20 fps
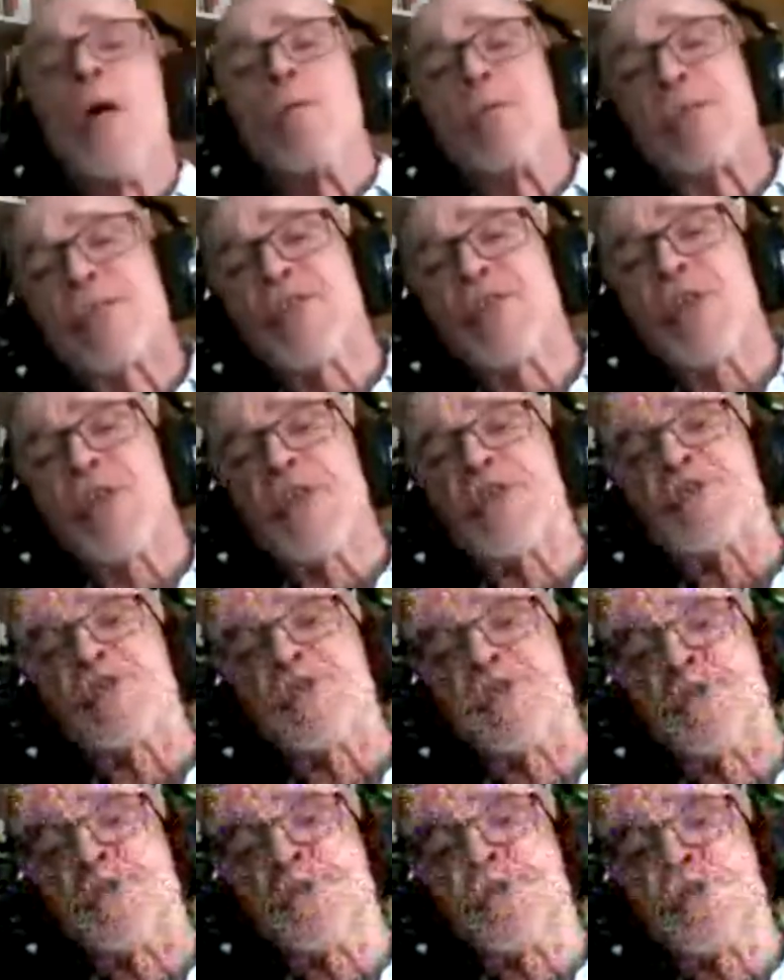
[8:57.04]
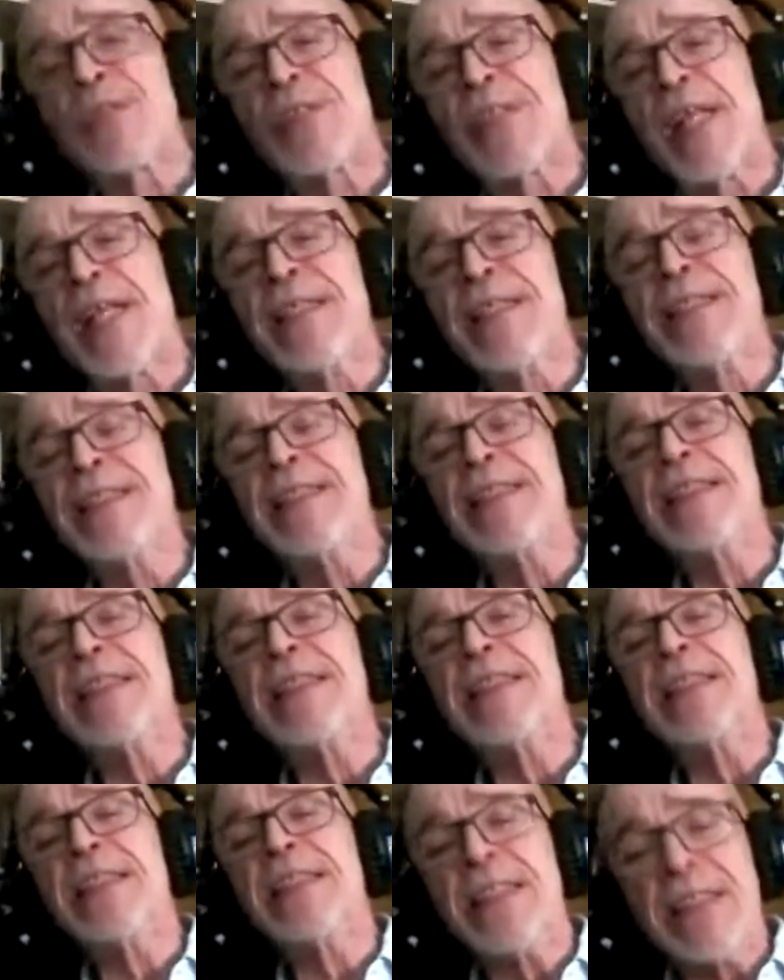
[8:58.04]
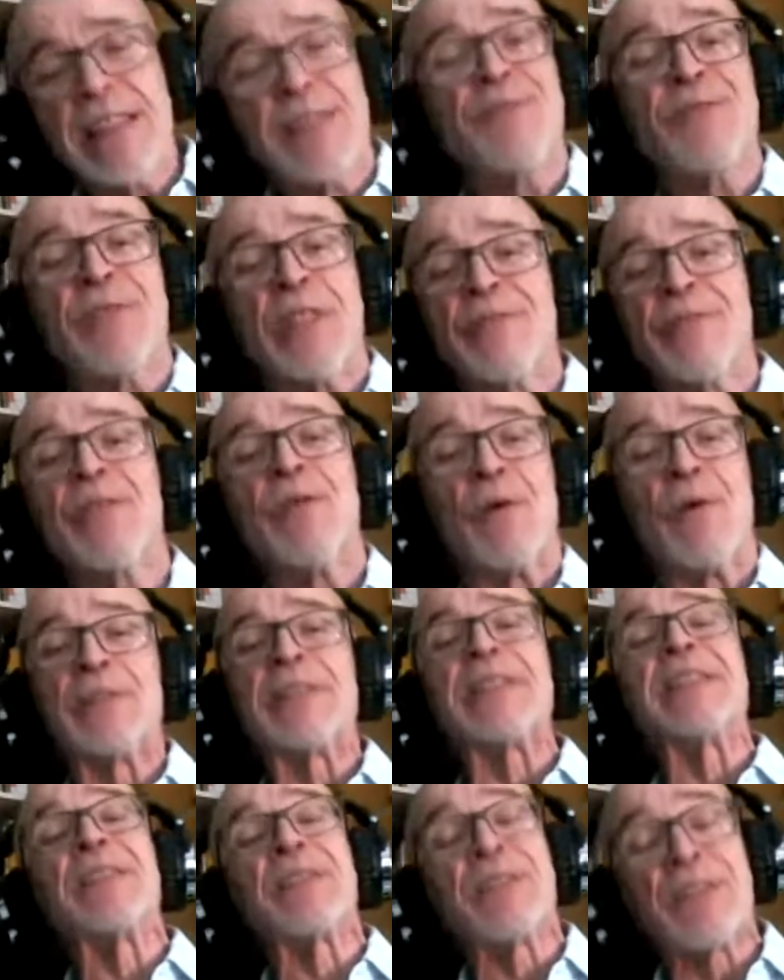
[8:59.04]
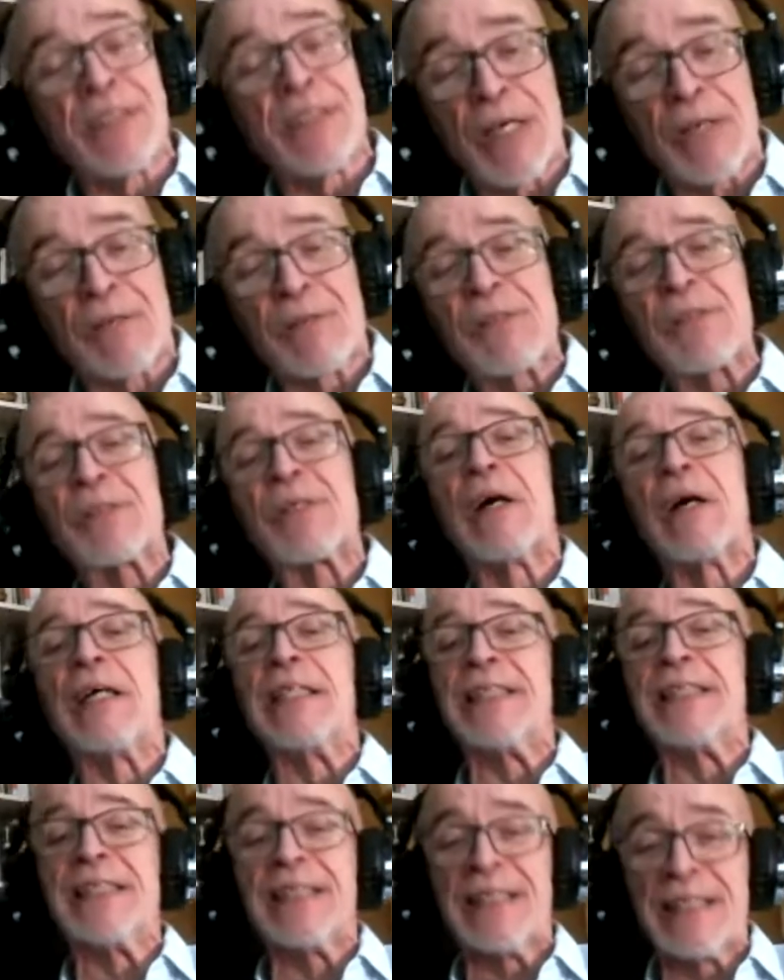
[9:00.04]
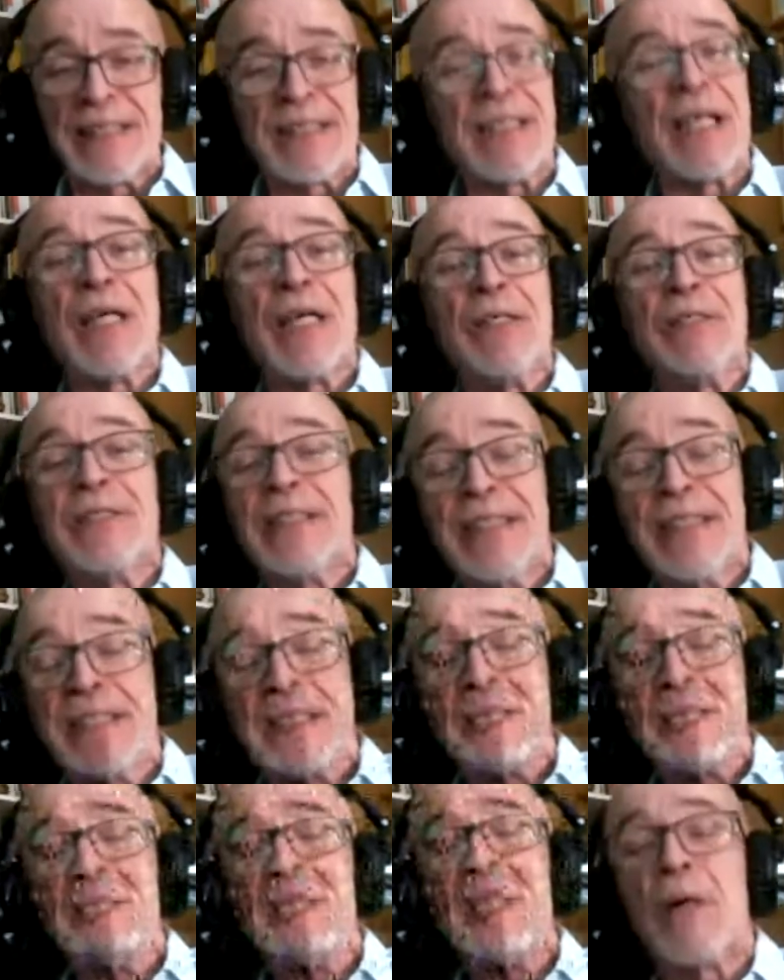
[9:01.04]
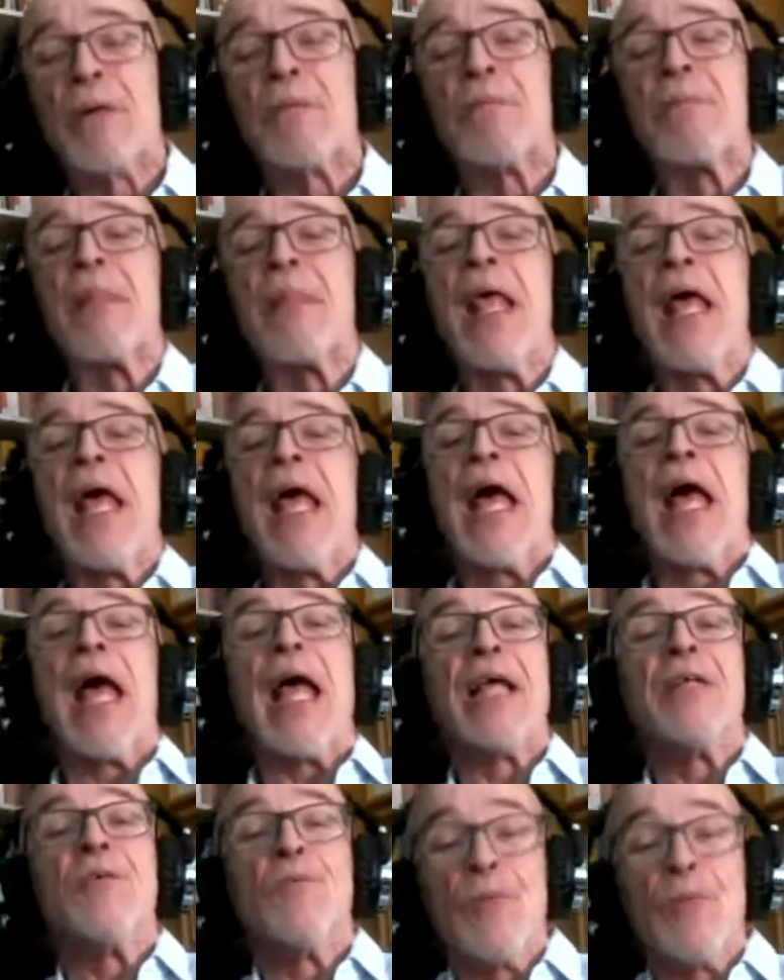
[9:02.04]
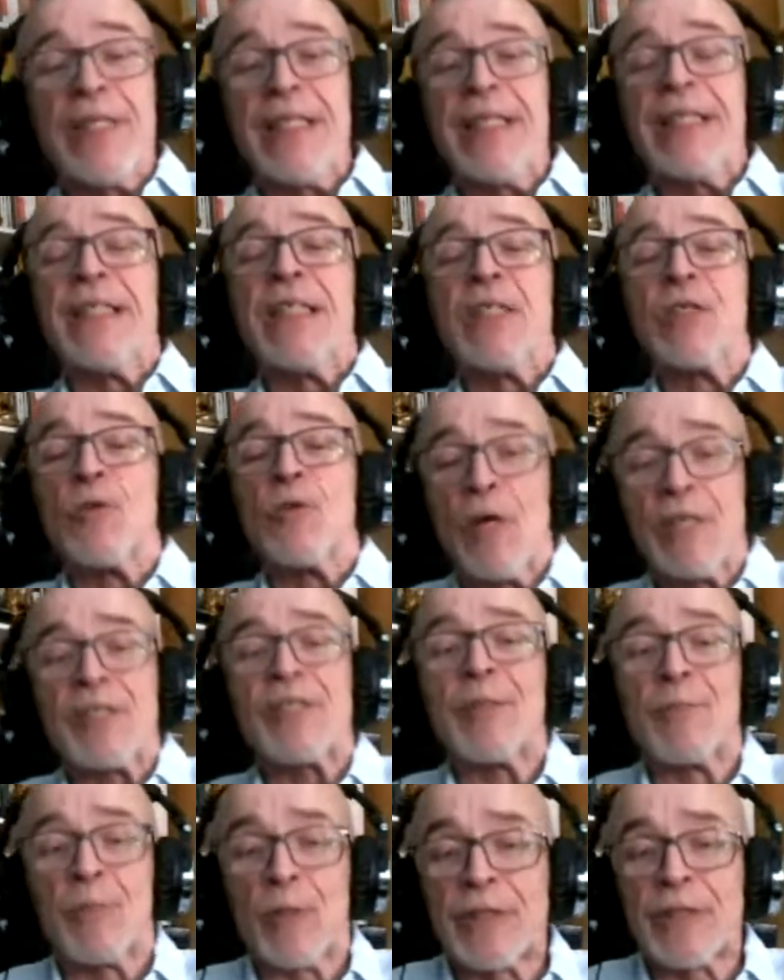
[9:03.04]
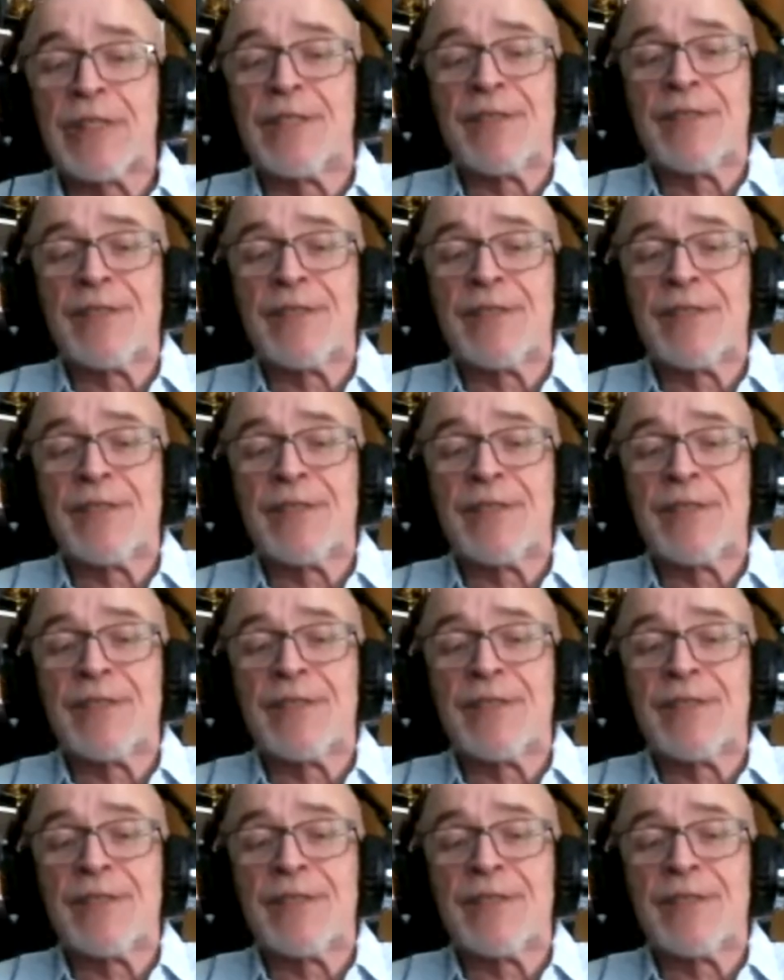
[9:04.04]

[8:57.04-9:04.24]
was the chance to stand in front of an audience on the other side, down in Dumbo, and read Crossing Brooklyn